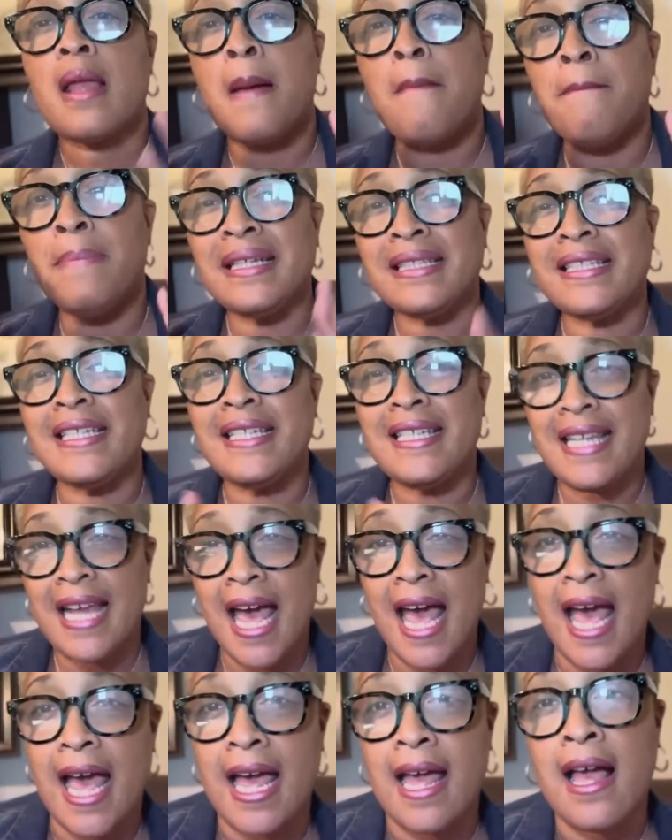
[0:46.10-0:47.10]
But
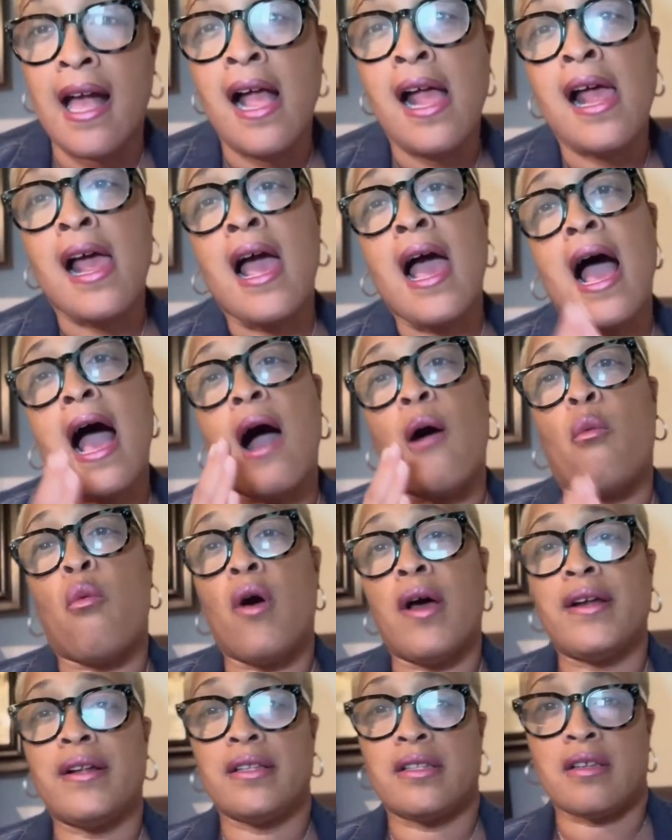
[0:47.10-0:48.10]
today, I
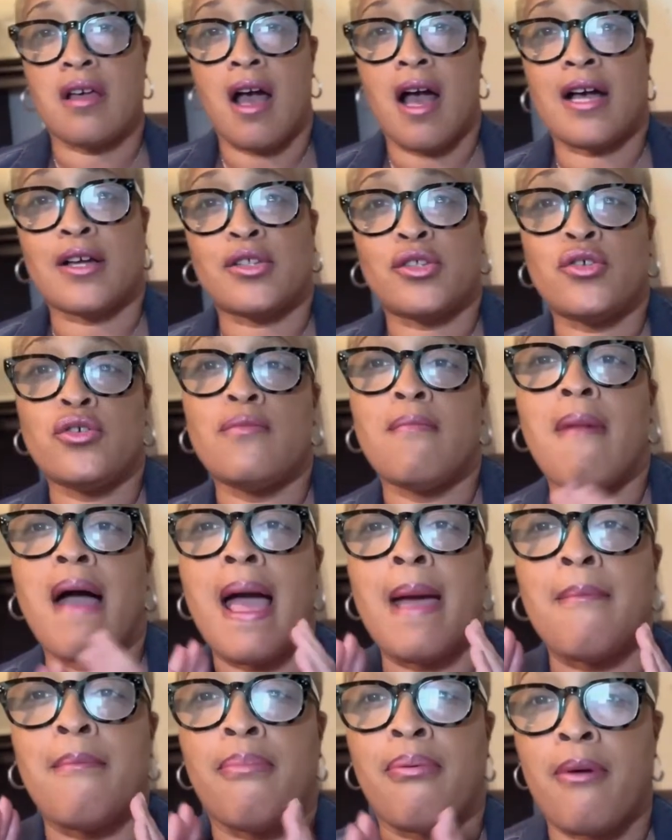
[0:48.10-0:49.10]
want to talk to
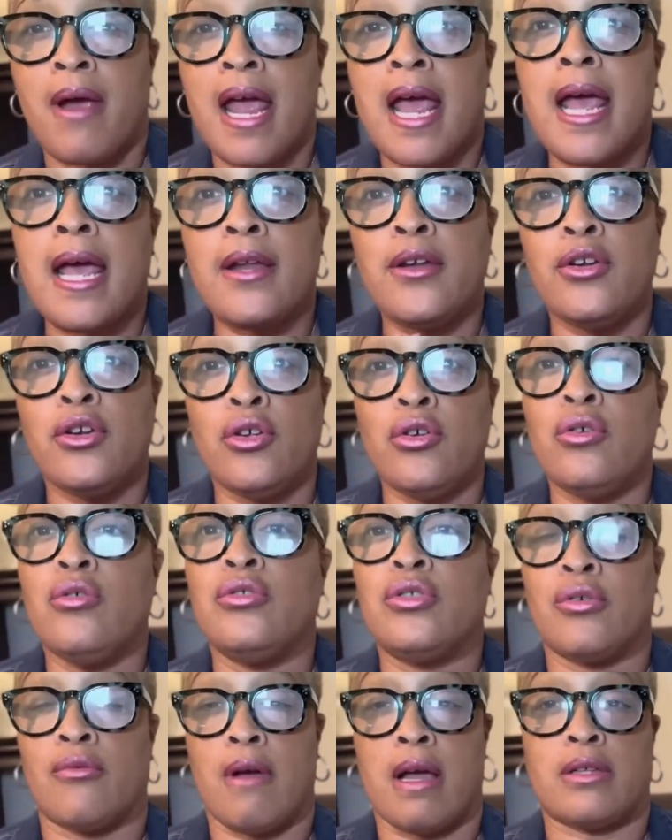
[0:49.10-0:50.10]
my brand new
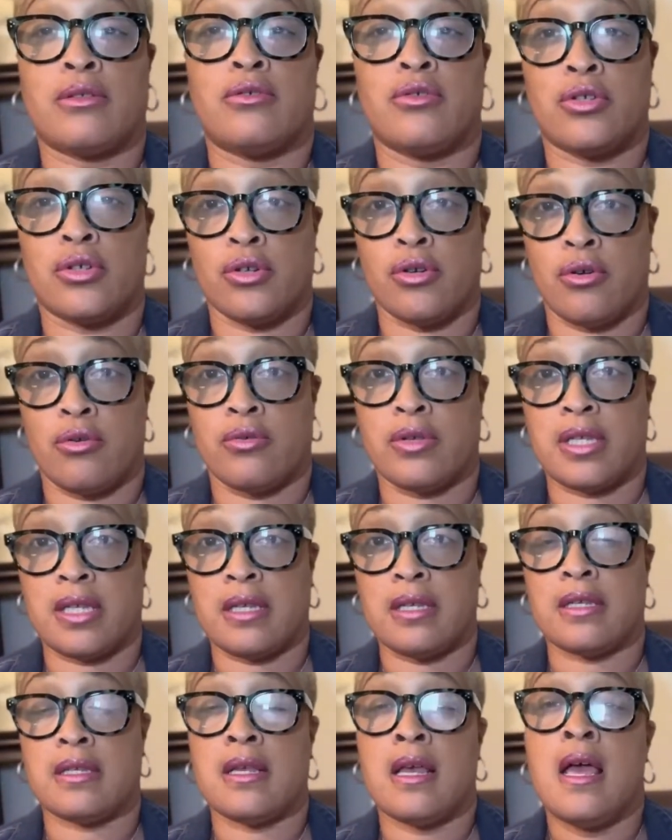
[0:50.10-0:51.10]
directors of
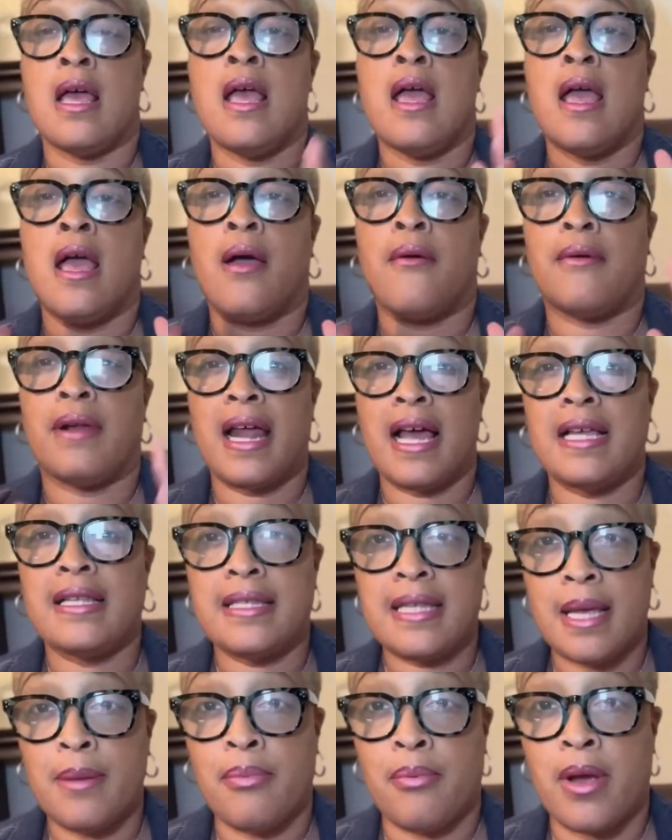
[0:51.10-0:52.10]
nurses. And when I
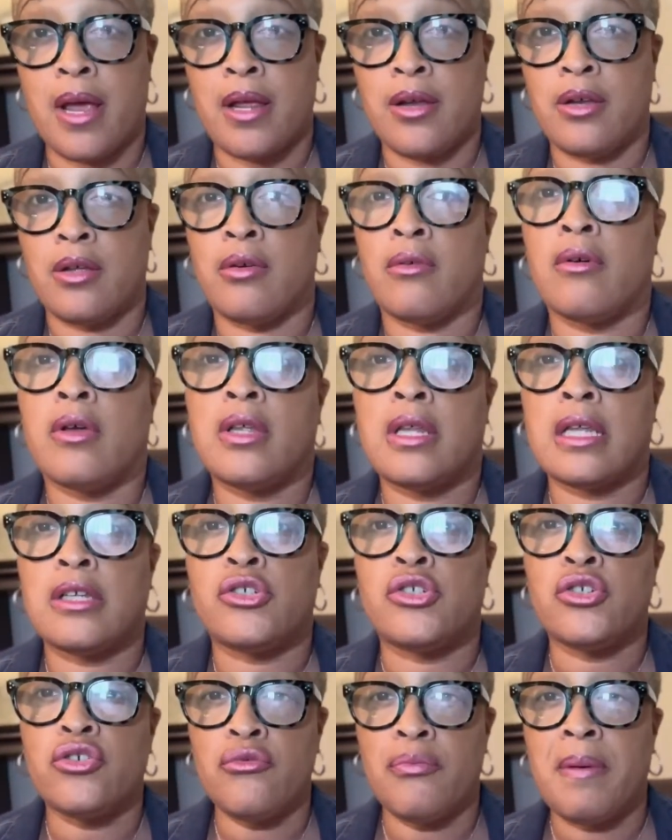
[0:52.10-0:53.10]
say brand new,
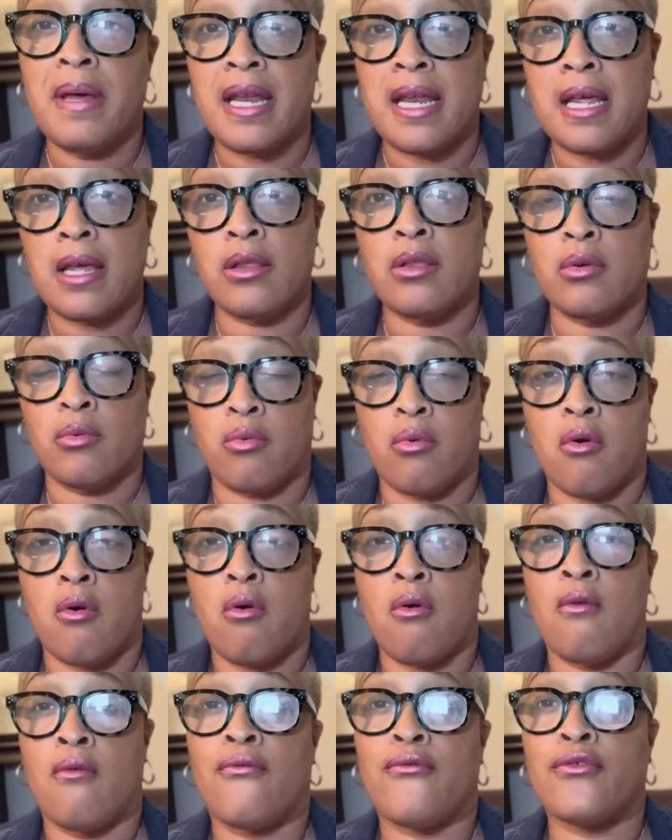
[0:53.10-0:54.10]
that you've been in the
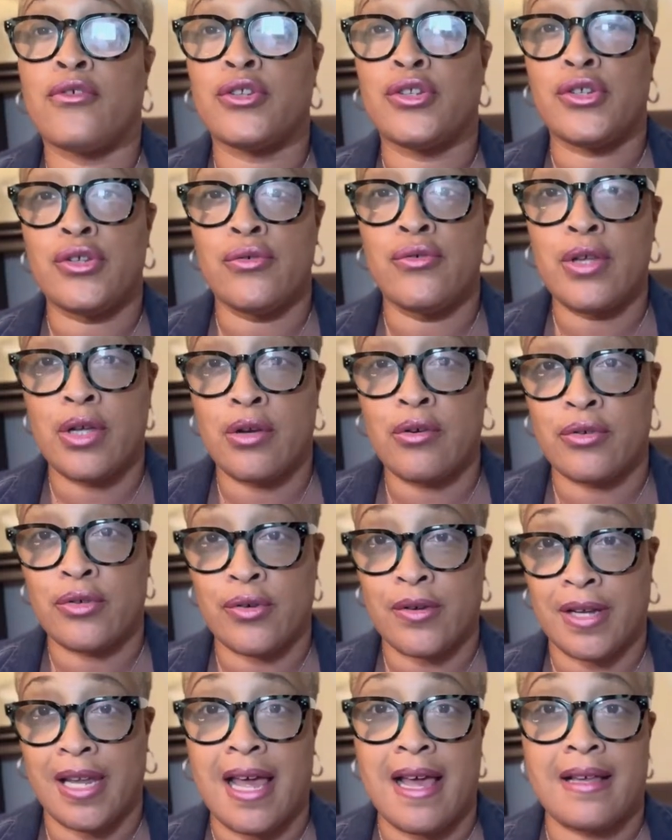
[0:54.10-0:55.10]
role for 2 years
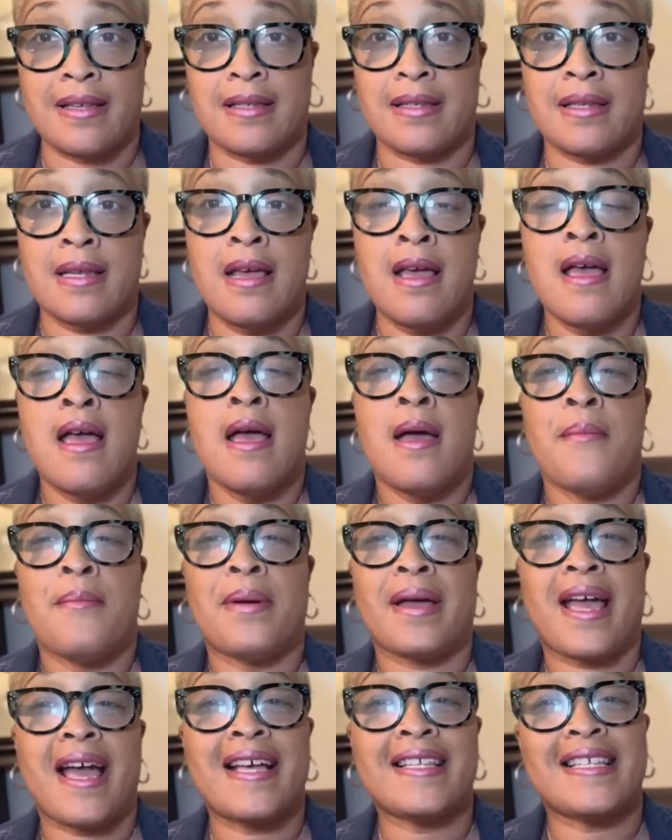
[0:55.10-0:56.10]
or less.
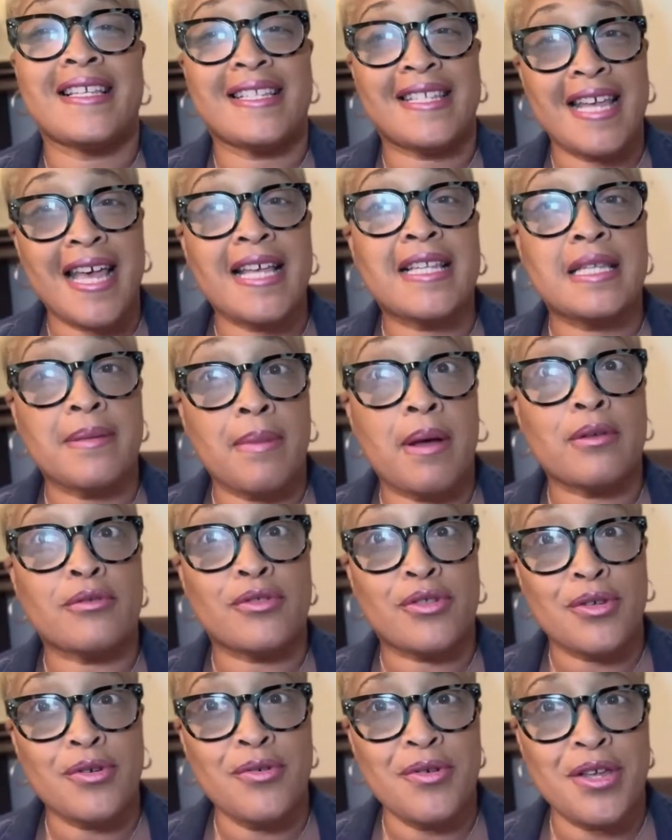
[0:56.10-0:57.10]
Because it takes about
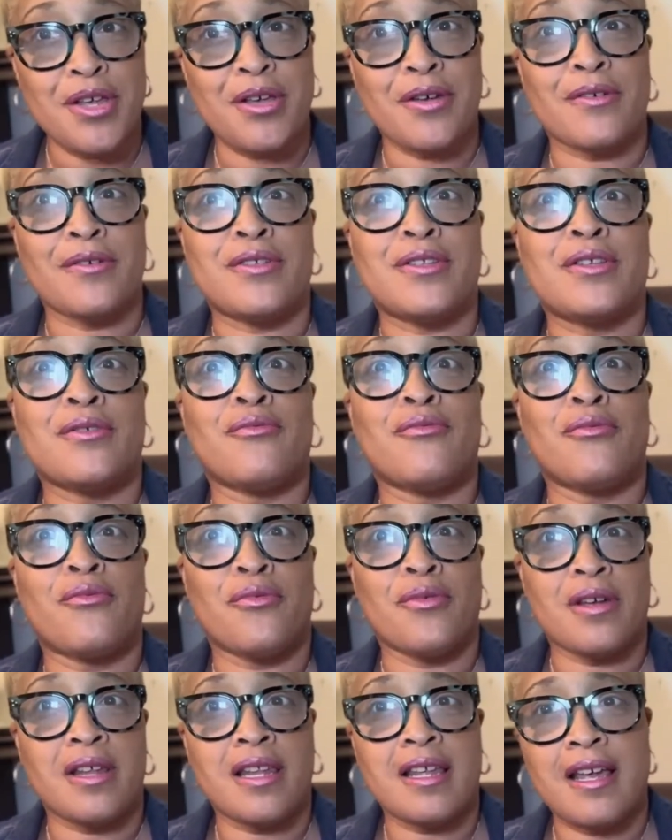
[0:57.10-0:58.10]
2 years to
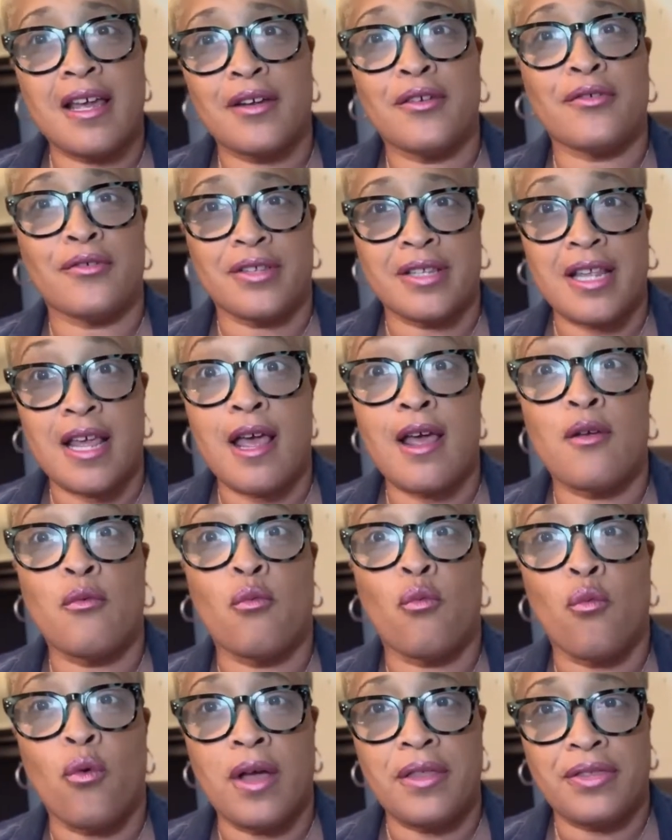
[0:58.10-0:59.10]
really understand
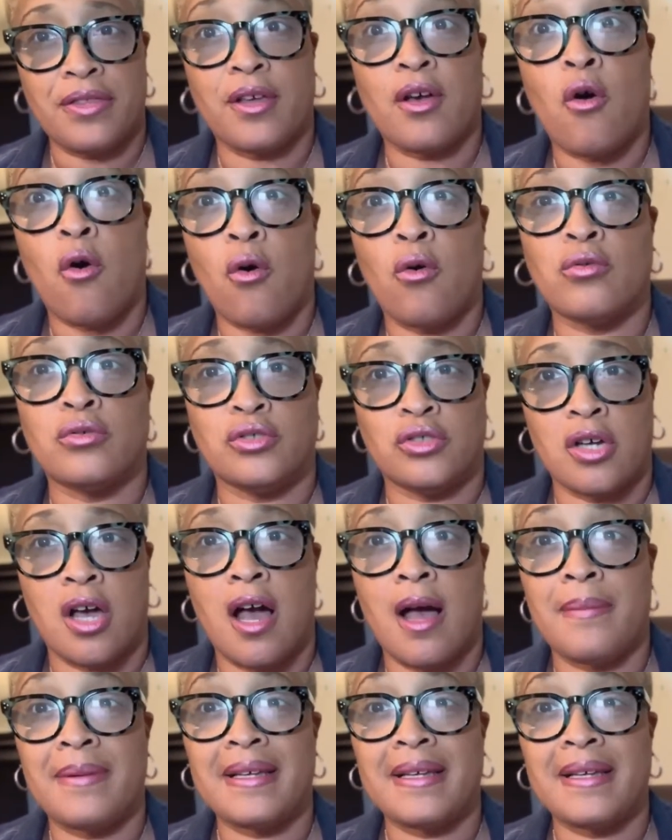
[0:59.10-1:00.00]
what the whole job